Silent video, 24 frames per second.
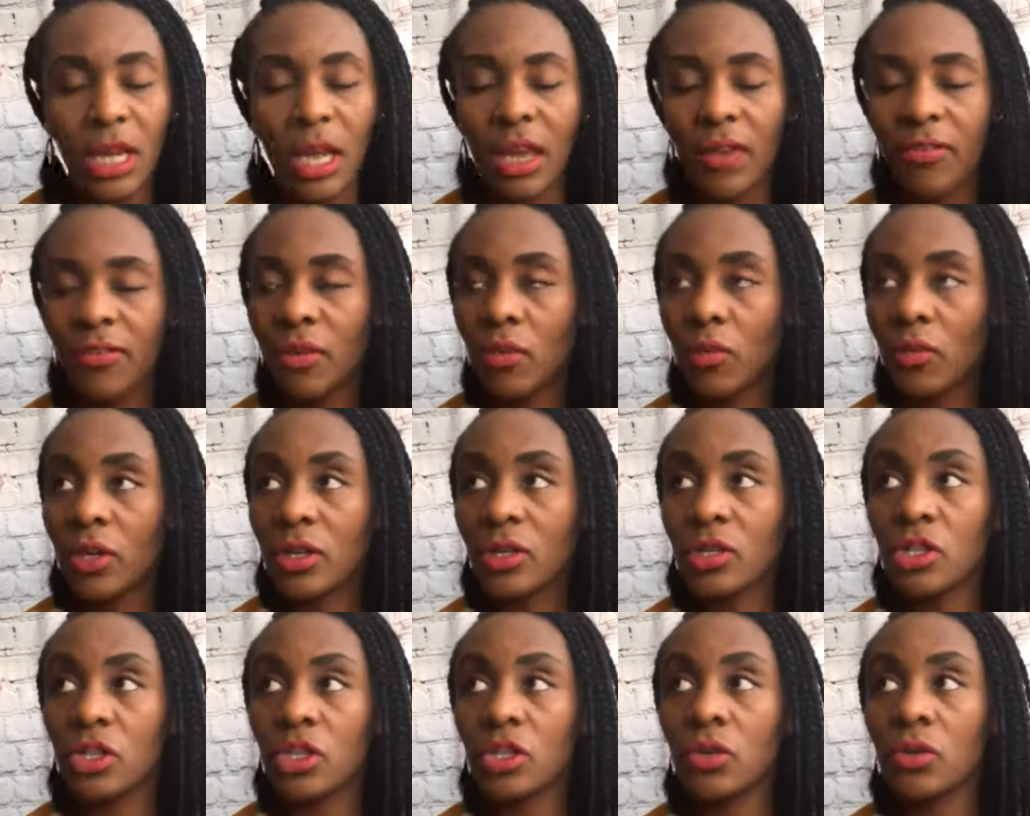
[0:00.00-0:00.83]
If you
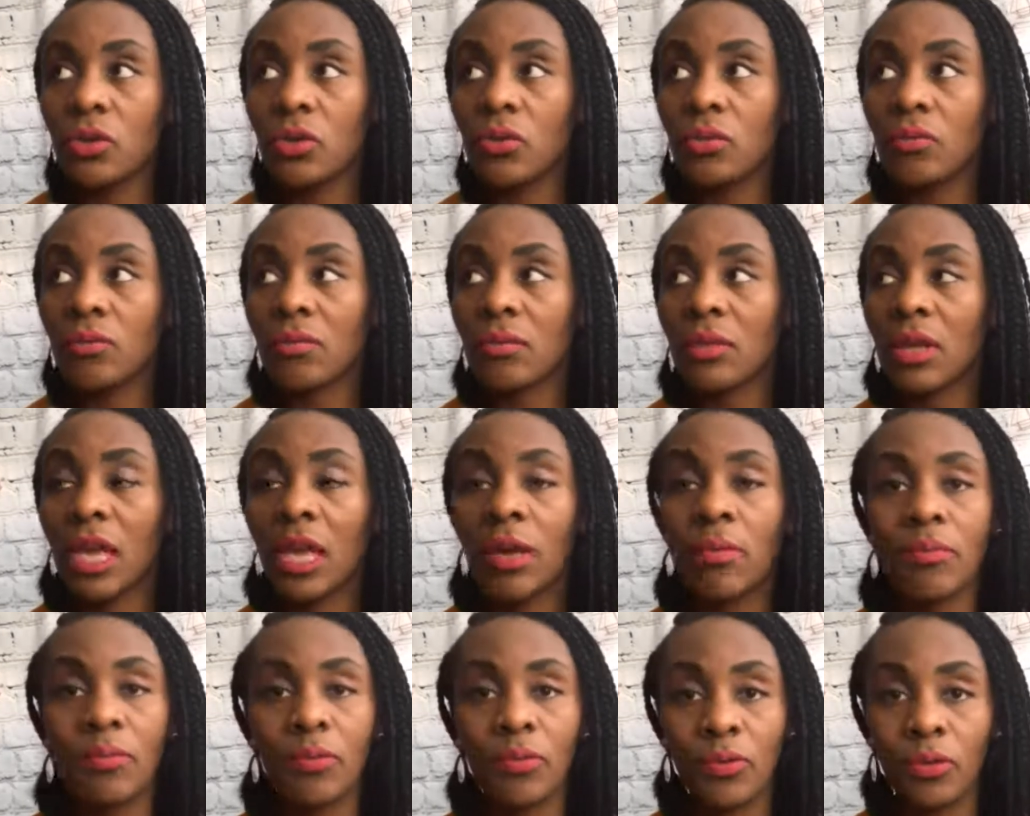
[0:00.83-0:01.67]
want to
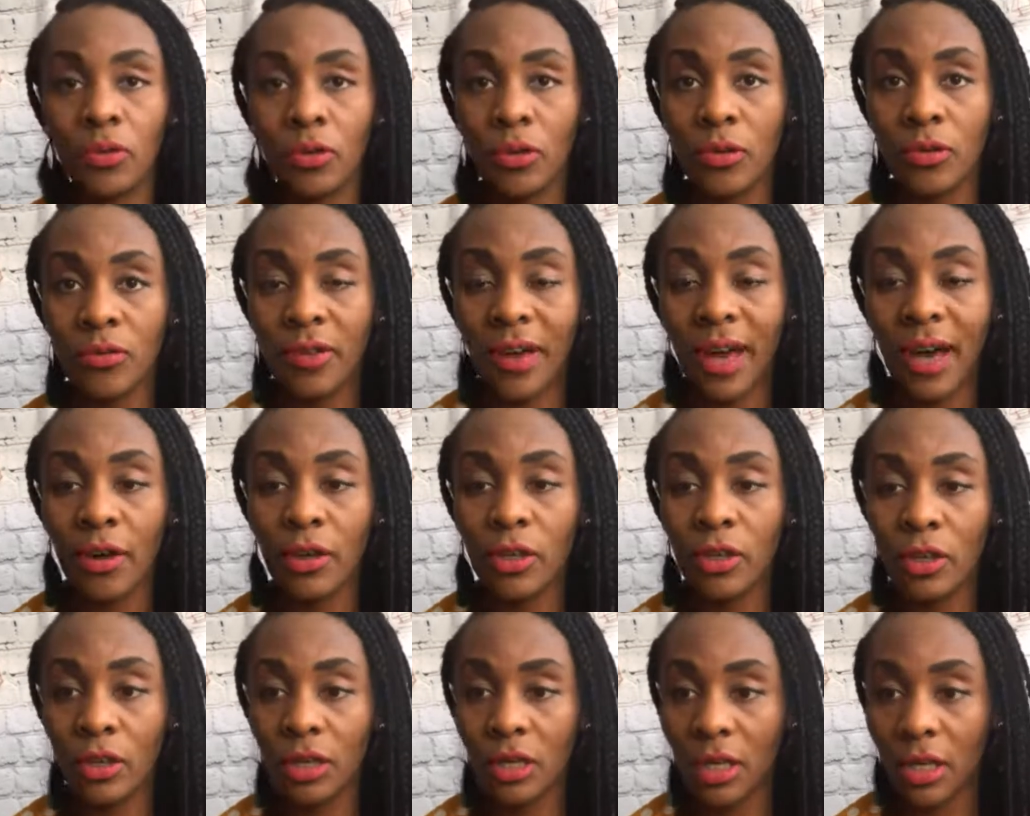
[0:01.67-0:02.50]
improve how
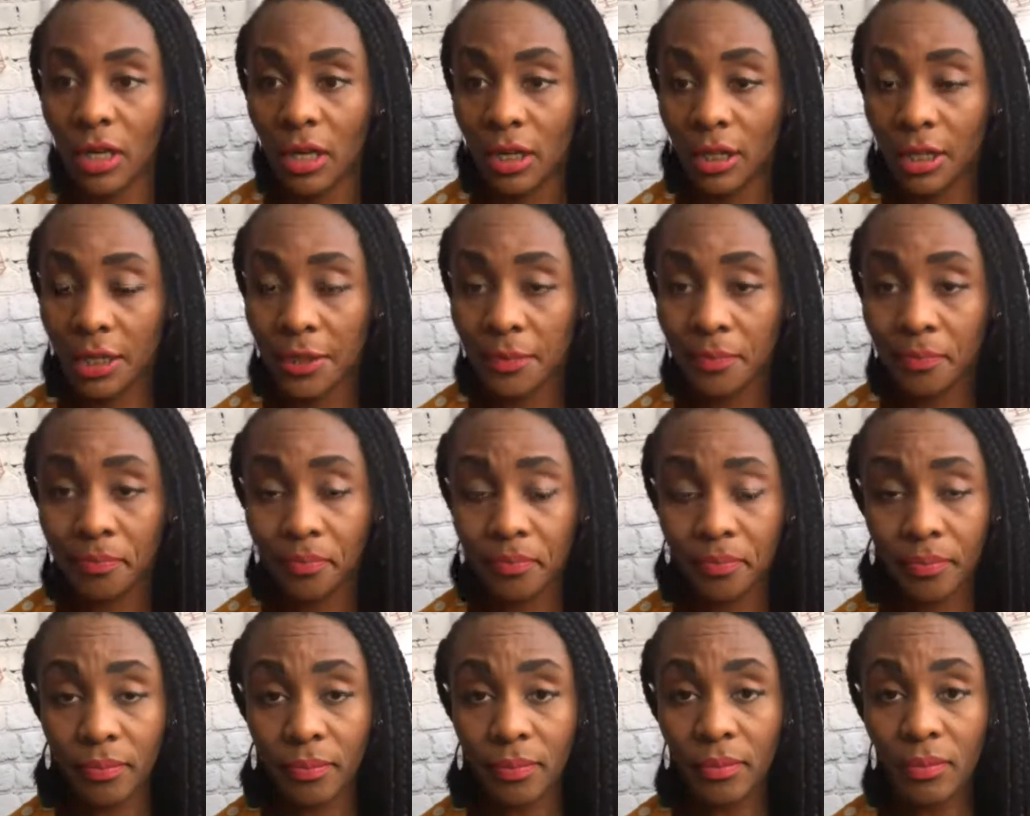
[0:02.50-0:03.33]
you
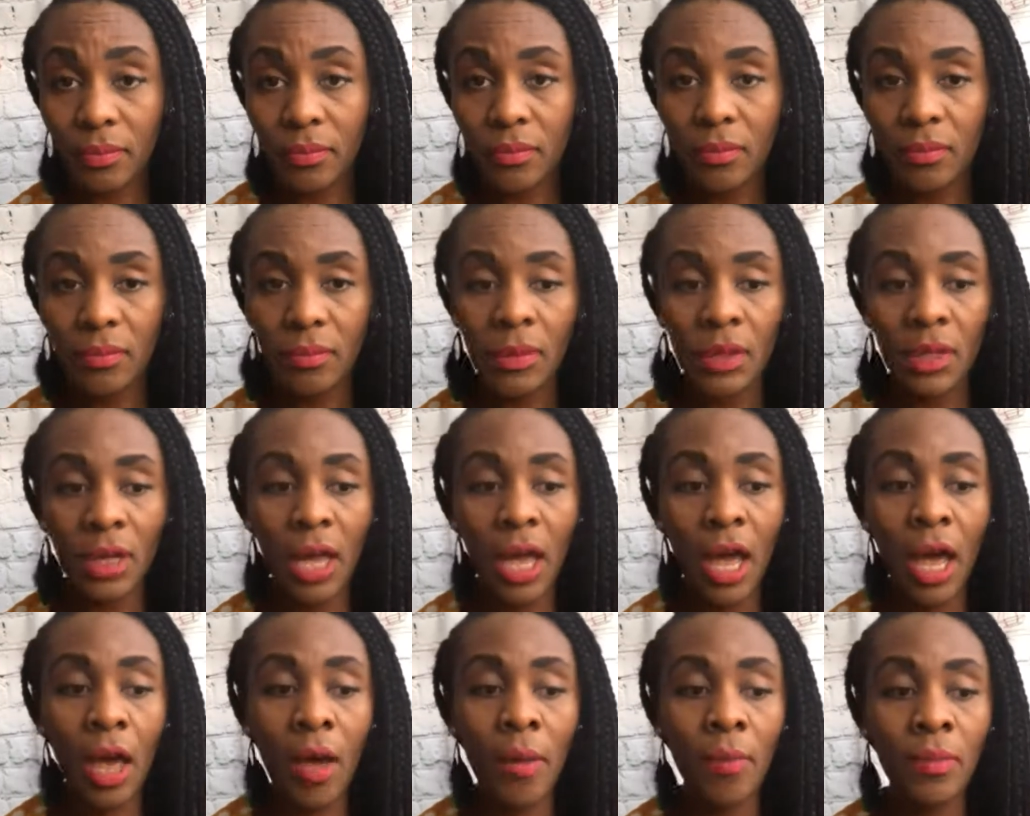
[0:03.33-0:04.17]

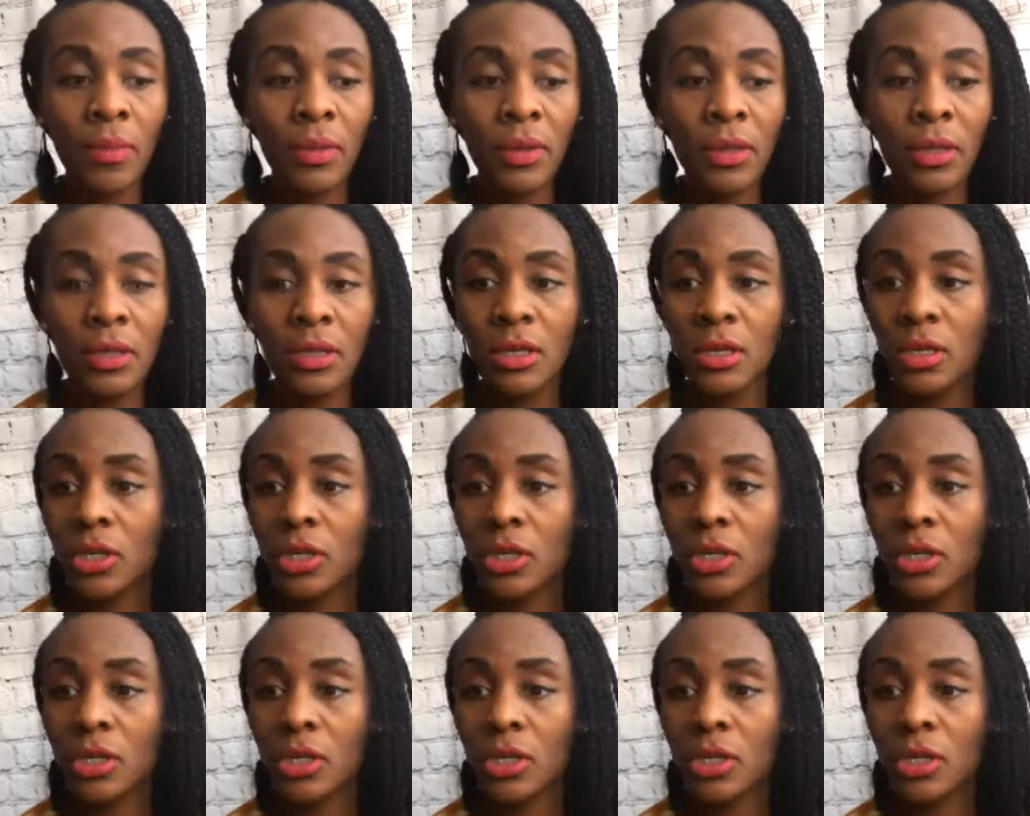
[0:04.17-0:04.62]
um,